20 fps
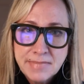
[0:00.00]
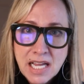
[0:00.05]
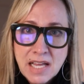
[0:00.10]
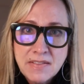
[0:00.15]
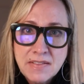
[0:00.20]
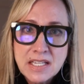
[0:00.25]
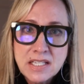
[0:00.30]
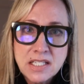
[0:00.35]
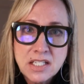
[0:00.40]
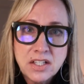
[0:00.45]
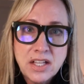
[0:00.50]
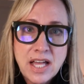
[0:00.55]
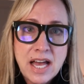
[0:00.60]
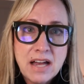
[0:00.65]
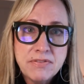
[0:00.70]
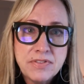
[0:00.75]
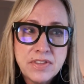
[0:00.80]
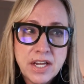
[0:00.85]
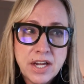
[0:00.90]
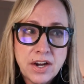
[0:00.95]
still
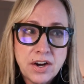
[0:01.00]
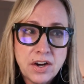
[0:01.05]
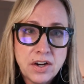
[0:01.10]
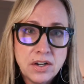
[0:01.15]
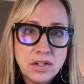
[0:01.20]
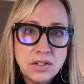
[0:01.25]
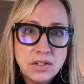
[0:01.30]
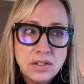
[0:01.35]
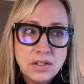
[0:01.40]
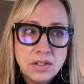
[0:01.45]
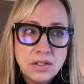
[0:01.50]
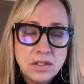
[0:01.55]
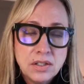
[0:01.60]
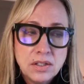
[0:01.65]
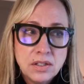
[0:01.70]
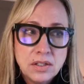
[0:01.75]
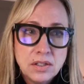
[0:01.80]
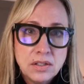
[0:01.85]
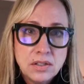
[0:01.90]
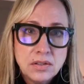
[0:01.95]
have their
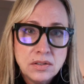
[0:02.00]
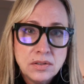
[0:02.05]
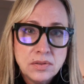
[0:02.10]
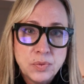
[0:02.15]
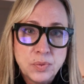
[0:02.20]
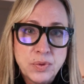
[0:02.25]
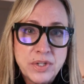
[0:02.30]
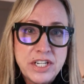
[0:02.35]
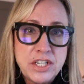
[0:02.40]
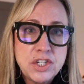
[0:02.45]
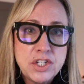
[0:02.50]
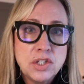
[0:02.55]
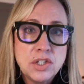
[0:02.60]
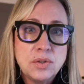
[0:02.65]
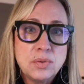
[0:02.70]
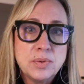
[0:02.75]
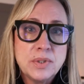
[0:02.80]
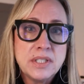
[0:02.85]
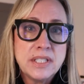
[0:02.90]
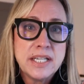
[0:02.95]
regional
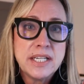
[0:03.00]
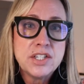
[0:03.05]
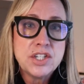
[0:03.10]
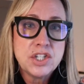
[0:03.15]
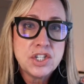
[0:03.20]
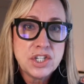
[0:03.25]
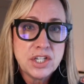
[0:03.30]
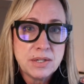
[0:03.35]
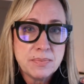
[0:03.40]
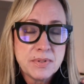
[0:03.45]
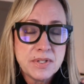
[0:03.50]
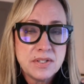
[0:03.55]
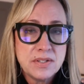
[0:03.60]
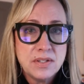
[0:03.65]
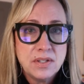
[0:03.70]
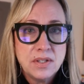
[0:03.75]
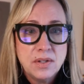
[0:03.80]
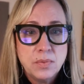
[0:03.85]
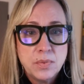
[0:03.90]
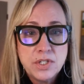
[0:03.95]
relationships,
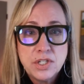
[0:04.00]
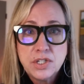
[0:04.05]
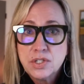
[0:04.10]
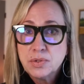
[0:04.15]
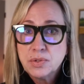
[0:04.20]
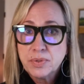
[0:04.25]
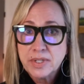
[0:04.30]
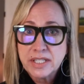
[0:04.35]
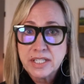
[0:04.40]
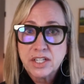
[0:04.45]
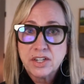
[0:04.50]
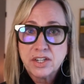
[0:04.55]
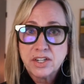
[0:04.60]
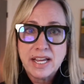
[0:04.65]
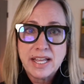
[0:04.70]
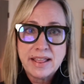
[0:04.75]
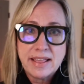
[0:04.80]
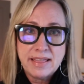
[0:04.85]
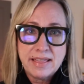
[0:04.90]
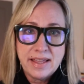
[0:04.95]
which is a really
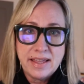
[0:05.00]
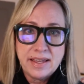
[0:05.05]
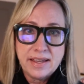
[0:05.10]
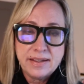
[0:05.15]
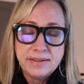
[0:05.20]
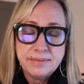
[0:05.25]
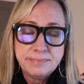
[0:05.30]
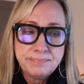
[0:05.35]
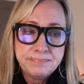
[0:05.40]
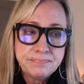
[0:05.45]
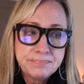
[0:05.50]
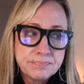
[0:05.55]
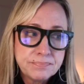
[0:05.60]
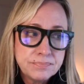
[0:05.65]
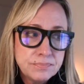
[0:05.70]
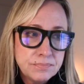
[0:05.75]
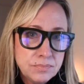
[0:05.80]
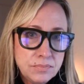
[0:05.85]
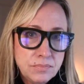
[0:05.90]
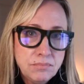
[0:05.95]
great thing,
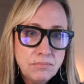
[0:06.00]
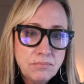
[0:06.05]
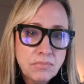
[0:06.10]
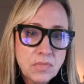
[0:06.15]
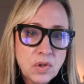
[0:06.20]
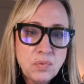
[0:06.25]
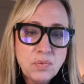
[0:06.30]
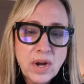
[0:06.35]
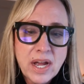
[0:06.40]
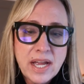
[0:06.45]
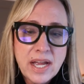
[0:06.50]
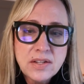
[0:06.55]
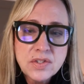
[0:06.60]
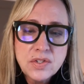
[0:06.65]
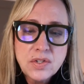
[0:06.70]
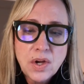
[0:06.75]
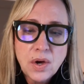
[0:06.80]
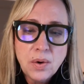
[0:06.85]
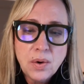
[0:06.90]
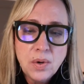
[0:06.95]
right?
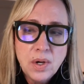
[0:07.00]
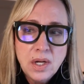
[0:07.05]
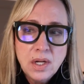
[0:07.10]
So